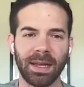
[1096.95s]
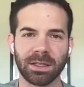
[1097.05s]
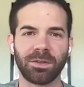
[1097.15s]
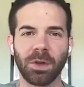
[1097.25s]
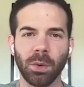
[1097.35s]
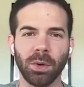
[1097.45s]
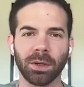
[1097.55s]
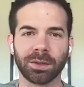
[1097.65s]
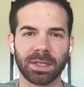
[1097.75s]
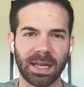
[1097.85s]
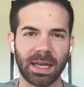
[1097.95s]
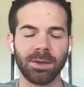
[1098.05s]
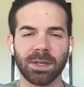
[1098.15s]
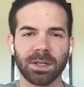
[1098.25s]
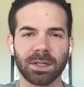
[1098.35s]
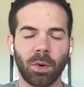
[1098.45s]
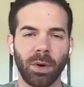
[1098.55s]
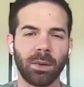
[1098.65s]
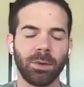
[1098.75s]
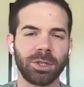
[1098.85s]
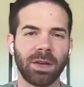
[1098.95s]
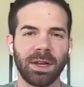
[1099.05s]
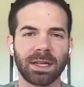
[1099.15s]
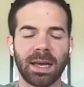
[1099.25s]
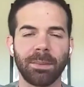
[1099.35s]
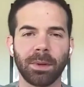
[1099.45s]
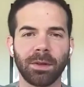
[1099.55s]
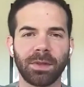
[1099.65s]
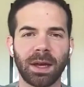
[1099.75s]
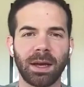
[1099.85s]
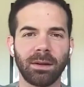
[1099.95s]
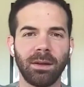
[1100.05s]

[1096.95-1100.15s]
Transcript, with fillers: as fuel to get you to this point. Would you give an example of that?